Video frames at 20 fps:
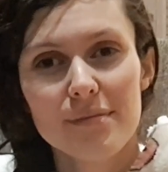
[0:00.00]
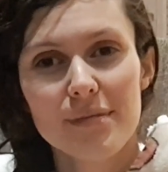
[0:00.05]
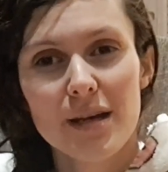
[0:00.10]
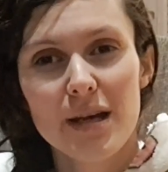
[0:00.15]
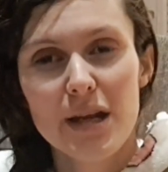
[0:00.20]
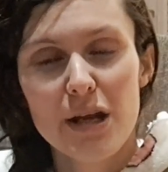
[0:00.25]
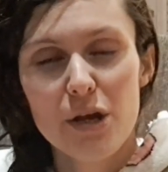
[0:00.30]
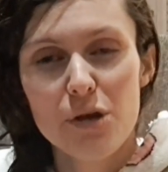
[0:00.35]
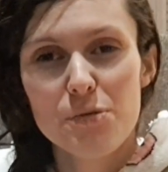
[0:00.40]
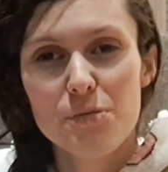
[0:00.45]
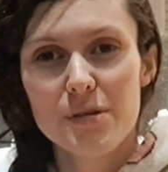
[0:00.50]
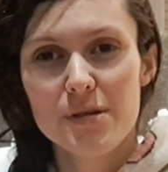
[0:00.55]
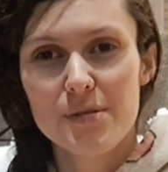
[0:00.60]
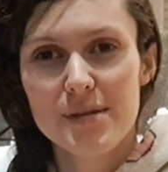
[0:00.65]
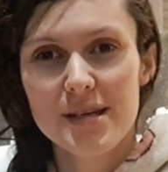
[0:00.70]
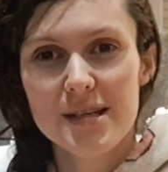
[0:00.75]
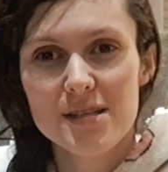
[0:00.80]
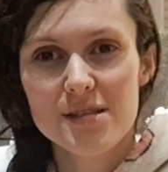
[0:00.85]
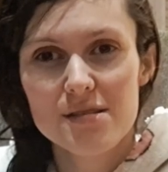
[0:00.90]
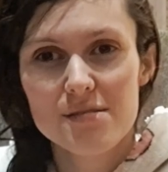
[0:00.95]
I hope that it
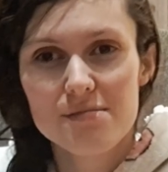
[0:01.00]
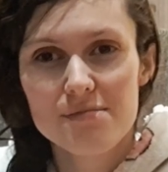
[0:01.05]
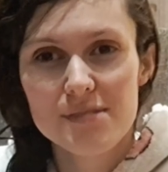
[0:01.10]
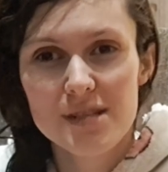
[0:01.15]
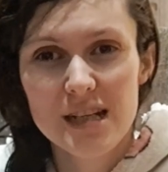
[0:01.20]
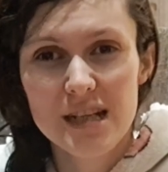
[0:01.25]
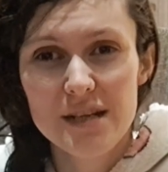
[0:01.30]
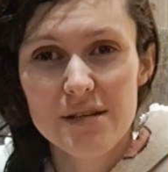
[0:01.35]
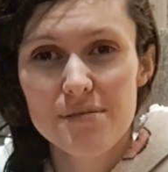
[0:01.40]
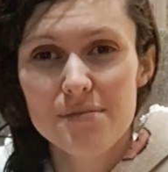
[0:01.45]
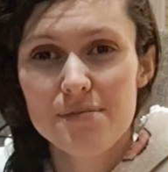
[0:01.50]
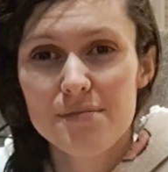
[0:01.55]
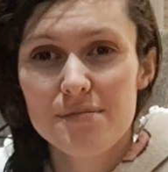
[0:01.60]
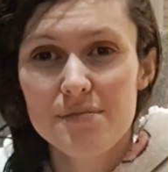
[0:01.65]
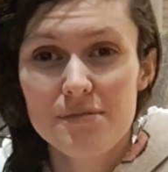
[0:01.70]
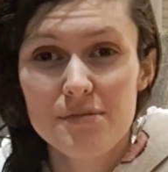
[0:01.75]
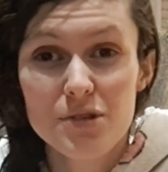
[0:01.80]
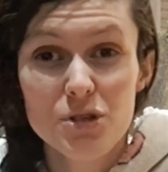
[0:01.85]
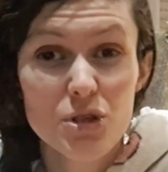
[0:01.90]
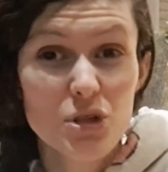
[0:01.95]
makes, you know,
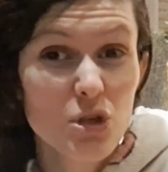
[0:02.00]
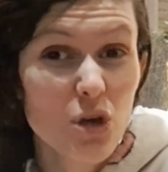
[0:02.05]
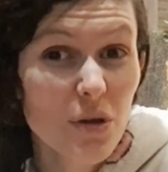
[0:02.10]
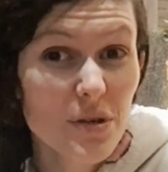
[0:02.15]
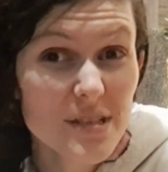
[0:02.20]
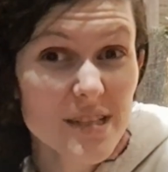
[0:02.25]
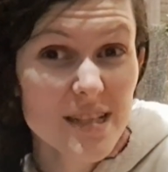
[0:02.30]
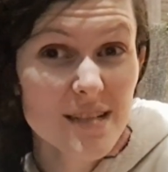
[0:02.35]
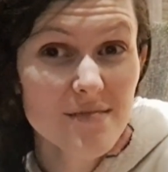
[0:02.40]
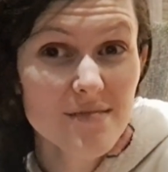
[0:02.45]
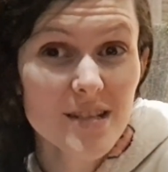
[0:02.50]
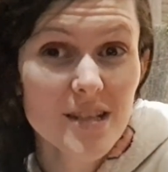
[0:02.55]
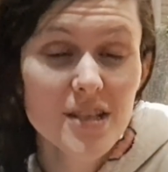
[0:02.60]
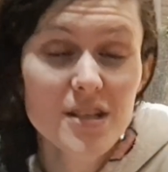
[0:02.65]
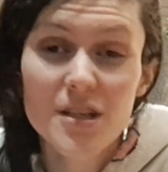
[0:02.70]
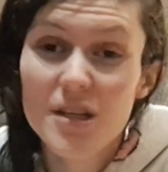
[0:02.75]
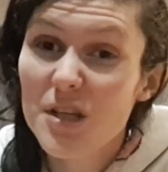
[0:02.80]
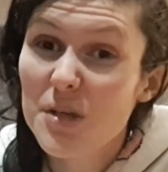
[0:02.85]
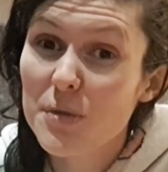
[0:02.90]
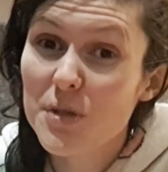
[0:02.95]
good content
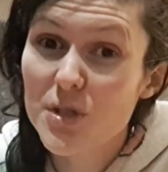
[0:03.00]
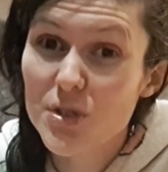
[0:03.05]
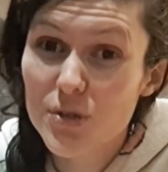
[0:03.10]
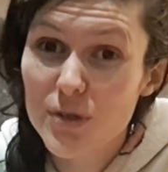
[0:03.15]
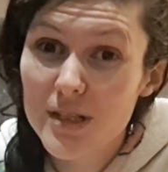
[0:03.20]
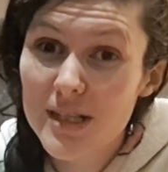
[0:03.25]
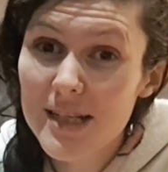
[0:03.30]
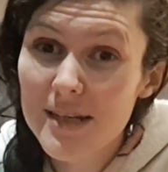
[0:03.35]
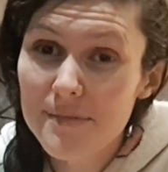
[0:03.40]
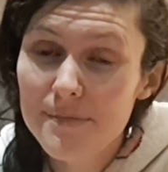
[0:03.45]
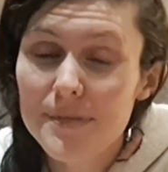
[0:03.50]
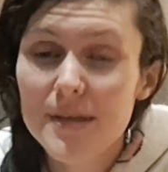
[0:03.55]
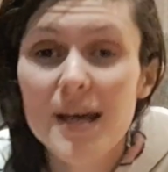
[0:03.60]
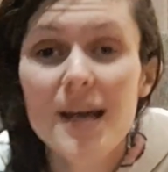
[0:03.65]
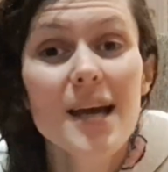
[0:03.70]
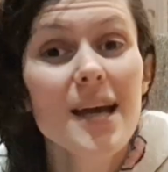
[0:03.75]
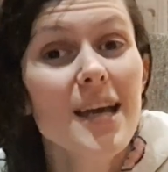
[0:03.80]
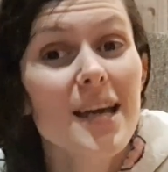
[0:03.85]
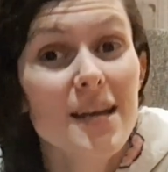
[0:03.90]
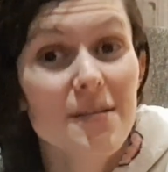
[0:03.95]
and you enjoyed it,
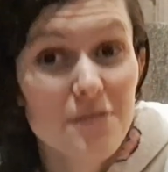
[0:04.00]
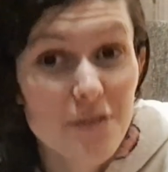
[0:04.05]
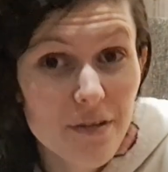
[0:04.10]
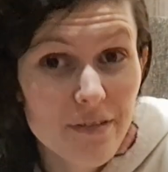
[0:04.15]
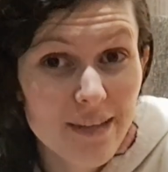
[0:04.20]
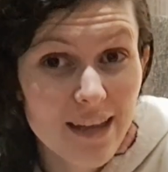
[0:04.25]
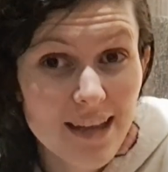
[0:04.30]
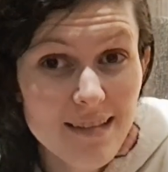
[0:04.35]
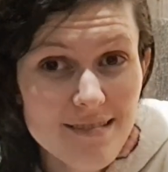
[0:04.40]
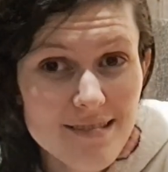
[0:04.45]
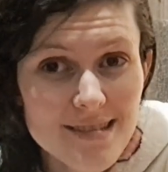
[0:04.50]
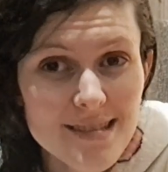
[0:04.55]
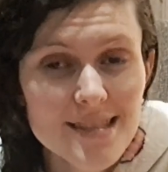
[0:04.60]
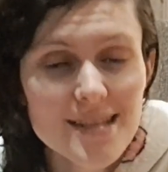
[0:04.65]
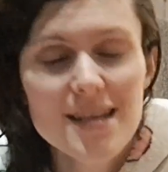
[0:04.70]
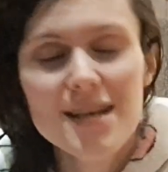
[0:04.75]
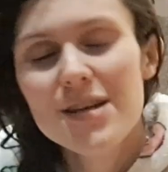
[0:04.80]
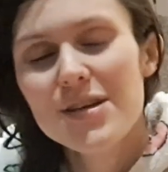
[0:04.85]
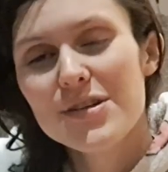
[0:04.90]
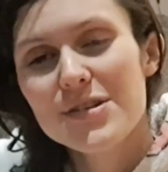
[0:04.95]
if nothing else.
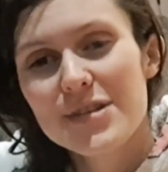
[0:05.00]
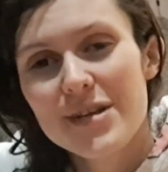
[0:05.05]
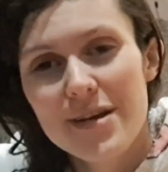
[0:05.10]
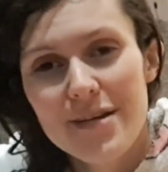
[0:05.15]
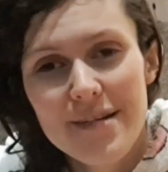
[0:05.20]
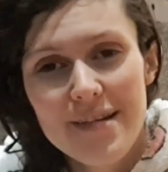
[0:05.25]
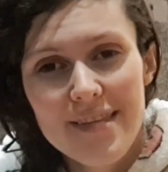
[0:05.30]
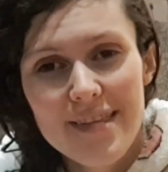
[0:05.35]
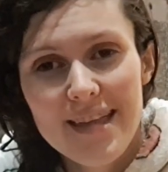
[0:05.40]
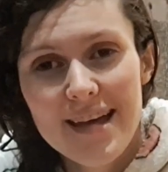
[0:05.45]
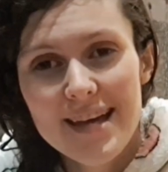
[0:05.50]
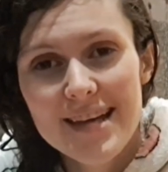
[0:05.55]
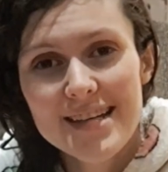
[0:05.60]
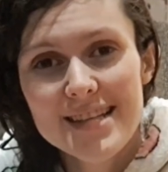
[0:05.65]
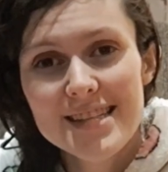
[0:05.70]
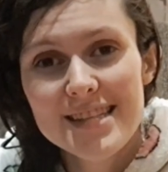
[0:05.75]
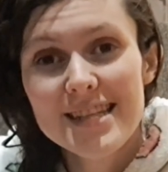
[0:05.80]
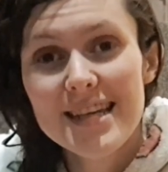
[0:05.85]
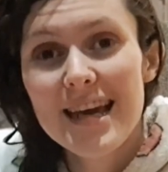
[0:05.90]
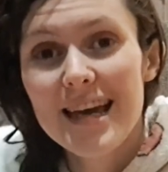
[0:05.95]
So that
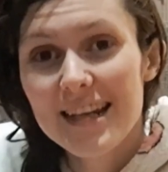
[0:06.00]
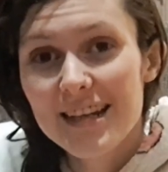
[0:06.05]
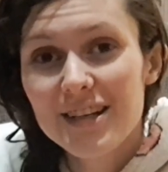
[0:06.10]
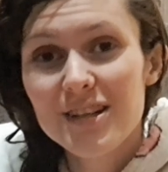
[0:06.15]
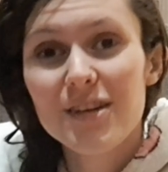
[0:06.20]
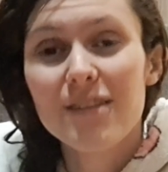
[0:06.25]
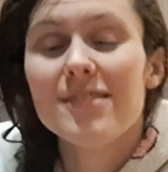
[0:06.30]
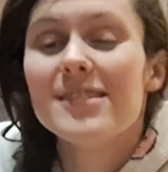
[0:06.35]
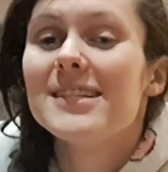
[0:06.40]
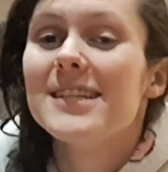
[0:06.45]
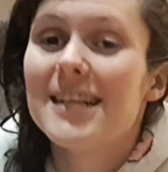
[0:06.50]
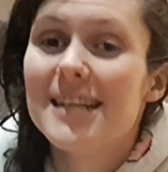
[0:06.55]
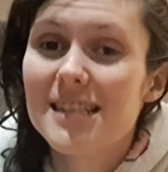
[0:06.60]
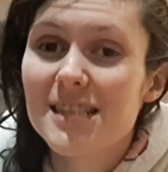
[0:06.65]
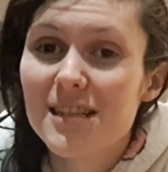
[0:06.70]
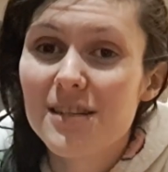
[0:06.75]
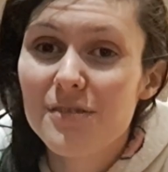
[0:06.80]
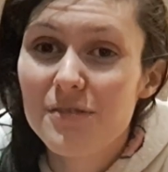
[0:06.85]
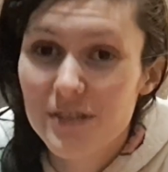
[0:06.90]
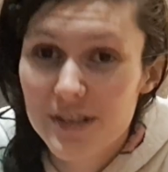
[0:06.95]
is the end of today's
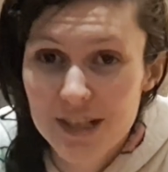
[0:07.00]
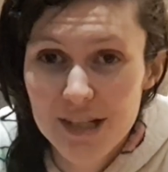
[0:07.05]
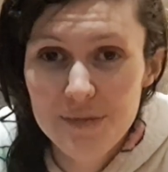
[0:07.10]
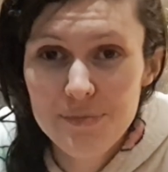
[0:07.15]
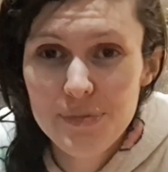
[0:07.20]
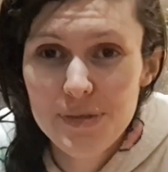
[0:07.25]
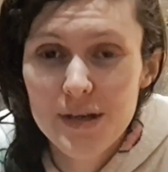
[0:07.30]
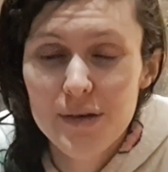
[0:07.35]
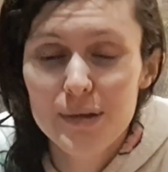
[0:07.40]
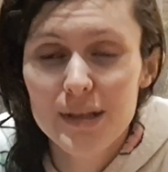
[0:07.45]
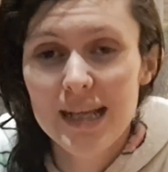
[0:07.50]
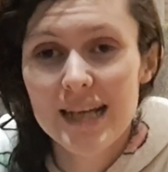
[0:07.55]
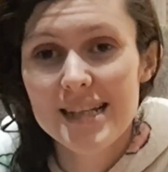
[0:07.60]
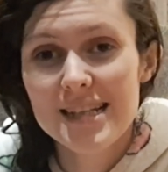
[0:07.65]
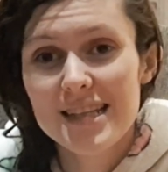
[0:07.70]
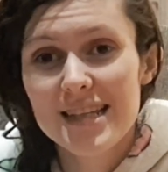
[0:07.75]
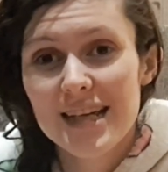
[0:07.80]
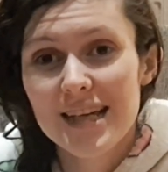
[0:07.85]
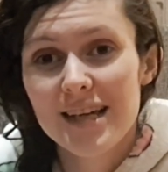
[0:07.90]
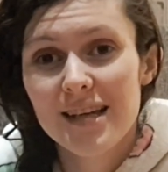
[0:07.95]
video. I would like to
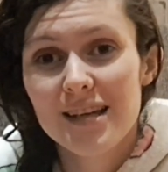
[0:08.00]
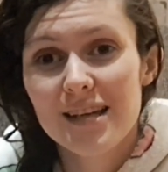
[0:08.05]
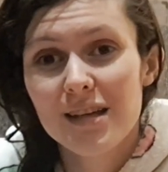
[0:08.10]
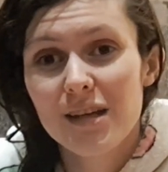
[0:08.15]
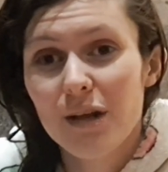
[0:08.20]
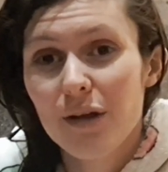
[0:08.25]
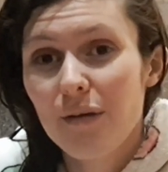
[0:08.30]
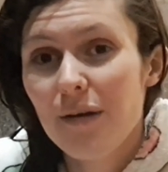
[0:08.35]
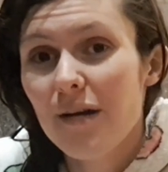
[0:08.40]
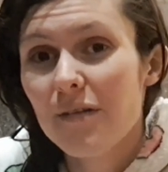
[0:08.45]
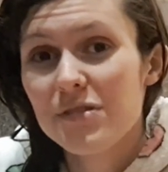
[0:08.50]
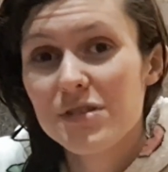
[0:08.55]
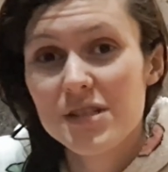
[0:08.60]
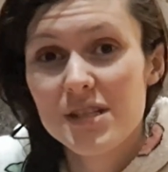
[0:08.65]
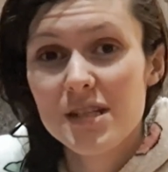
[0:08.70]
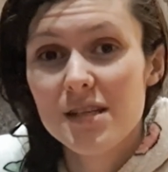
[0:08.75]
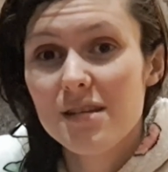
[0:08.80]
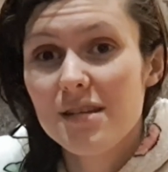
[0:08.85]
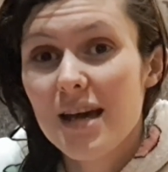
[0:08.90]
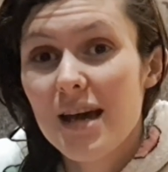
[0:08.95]
thank, you know,
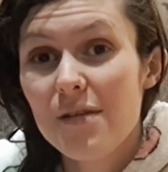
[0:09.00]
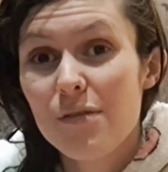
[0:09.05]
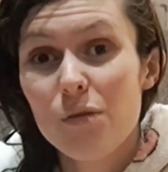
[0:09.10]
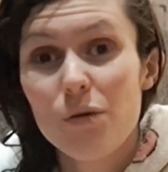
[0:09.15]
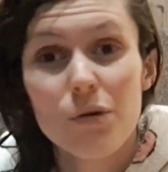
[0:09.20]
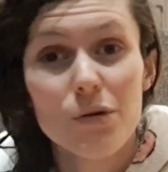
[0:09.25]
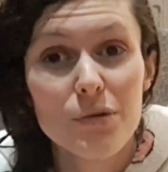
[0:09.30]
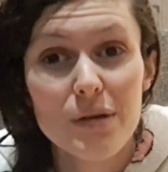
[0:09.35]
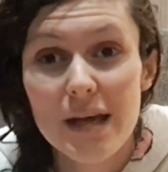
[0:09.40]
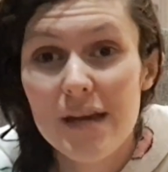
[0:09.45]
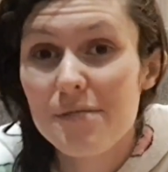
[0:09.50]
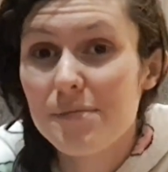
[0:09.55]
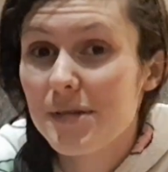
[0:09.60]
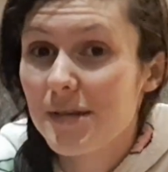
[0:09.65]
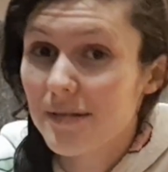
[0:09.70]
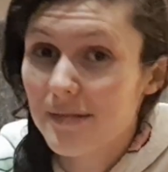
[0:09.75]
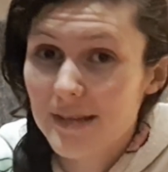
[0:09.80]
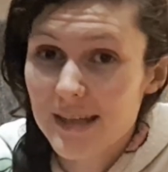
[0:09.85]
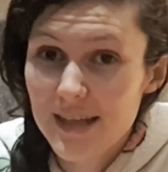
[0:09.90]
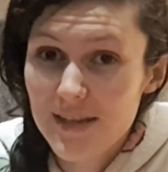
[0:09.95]
obviously everyone who gave me
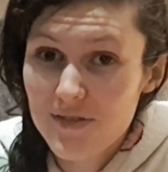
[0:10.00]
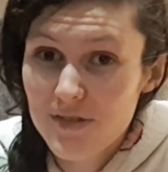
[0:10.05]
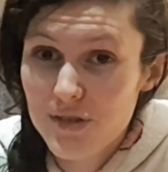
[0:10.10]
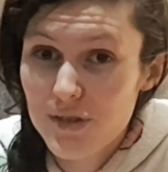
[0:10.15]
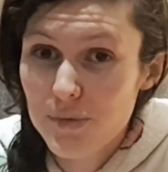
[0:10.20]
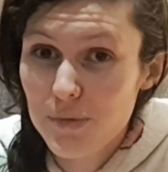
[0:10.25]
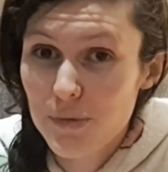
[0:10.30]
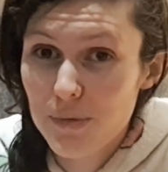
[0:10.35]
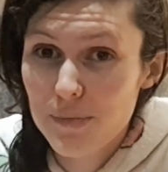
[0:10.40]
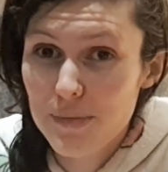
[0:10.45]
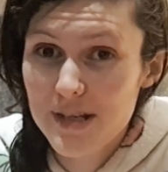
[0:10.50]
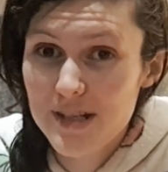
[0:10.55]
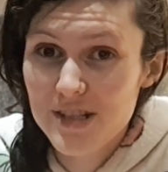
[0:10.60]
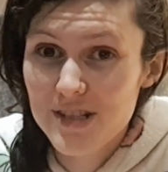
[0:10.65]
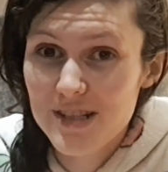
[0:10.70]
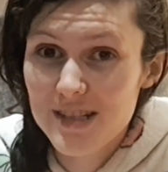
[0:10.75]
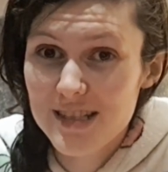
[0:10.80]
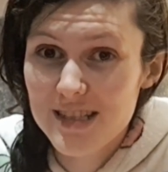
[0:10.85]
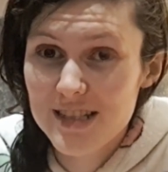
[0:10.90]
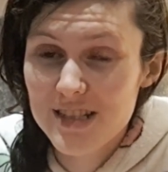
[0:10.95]
gifts that were
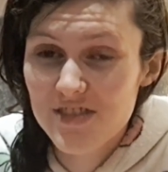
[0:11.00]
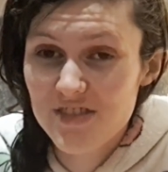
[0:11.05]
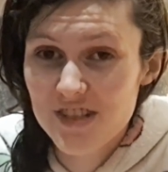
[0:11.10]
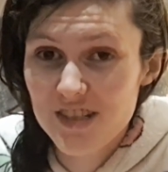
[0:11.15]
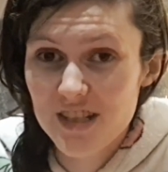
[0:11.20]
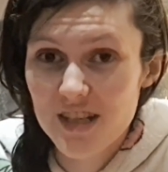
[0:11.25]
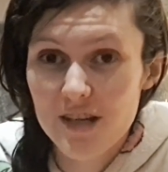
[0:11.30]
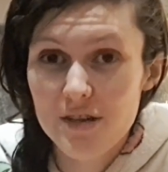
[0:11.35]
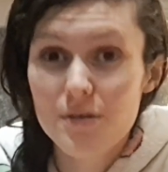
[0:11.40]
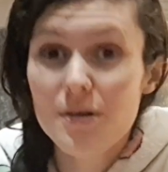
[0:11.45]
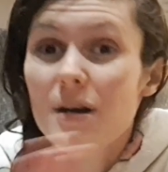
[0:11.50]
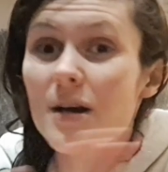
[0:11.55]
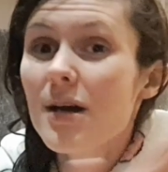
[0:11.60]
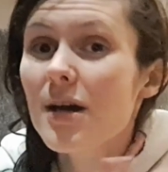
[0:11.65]
mentioned in this video,